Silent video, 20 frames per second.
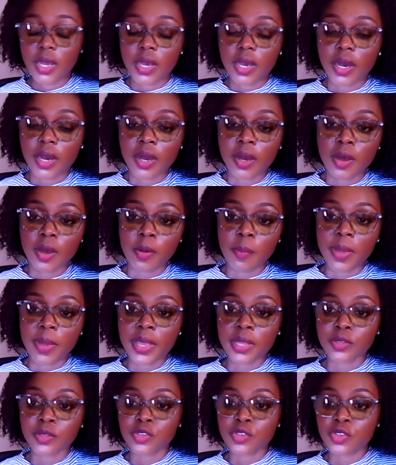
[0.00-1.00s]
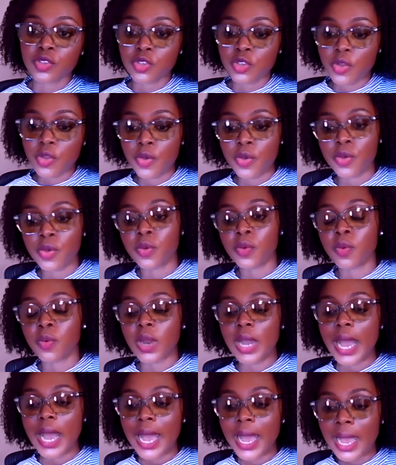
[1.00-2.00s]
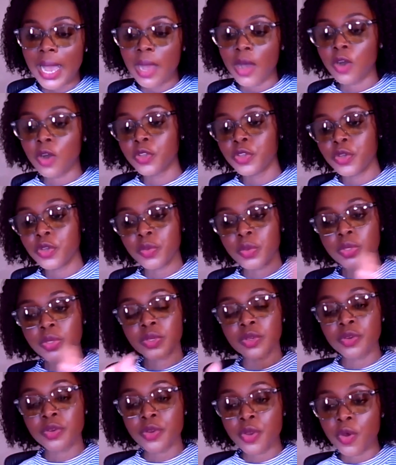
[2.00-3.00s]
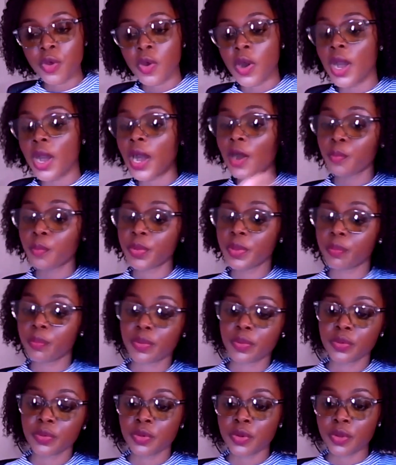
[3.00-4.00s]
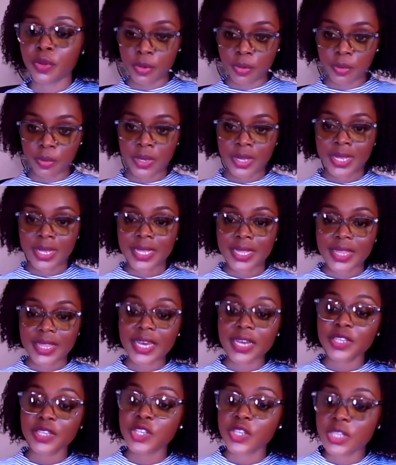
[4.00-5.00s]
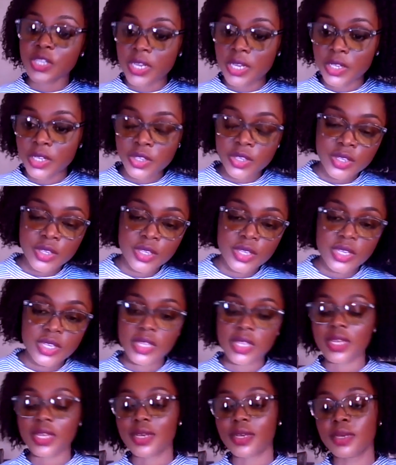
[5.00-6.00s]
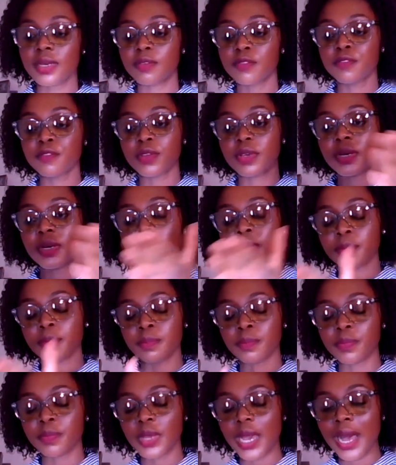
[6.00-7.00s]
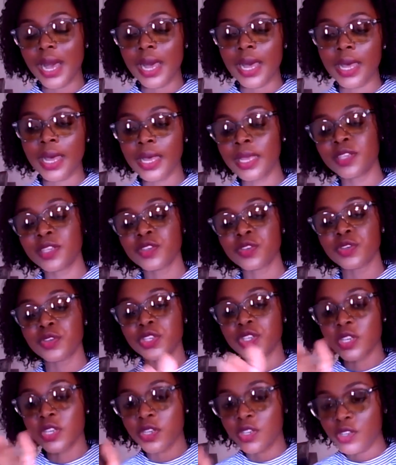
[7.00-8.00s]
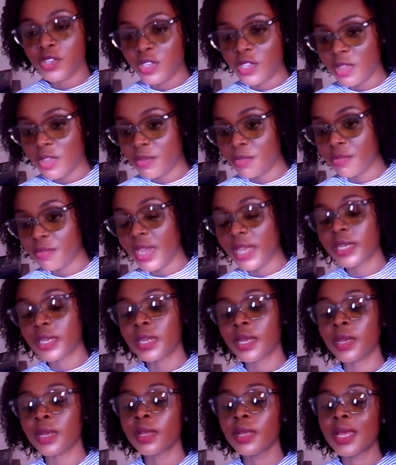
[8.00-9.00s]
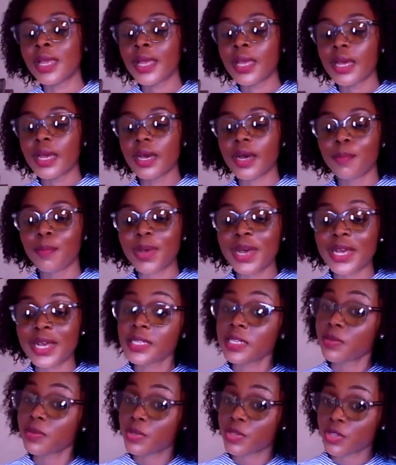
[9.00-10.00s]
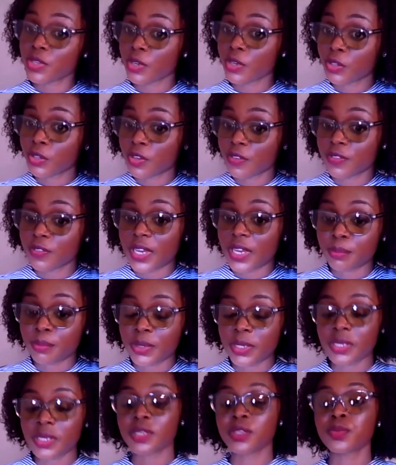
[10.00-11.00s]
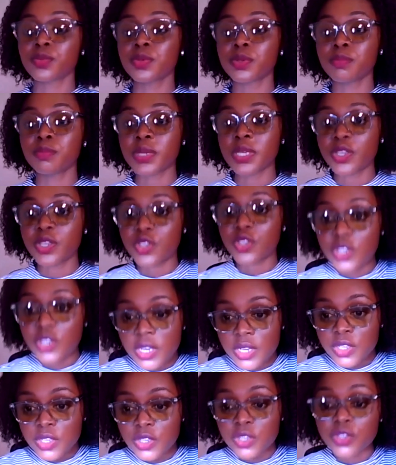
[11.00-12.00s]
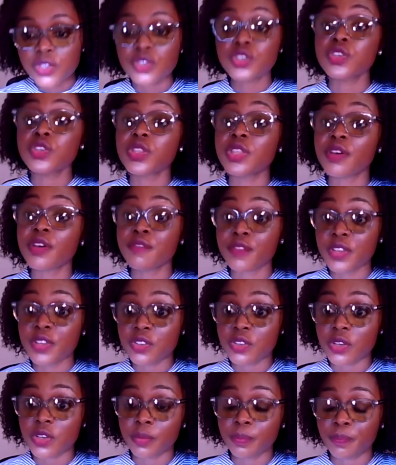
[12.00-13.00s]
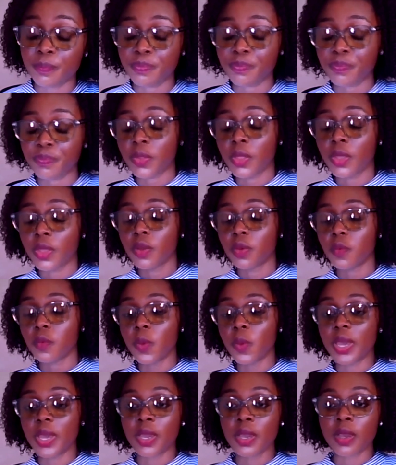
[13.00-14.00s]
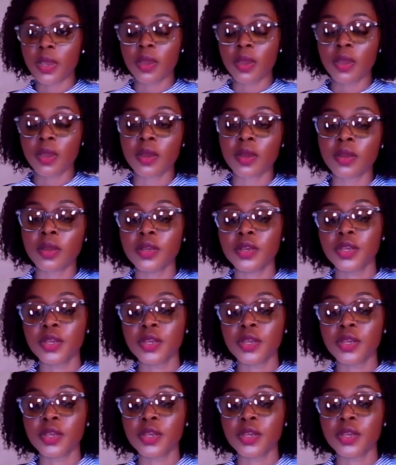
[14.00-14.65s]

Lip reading: And so how you would know, or how people know there are changes to the eyes or changes to the retina as a result of diabetes would be changes to the vision, where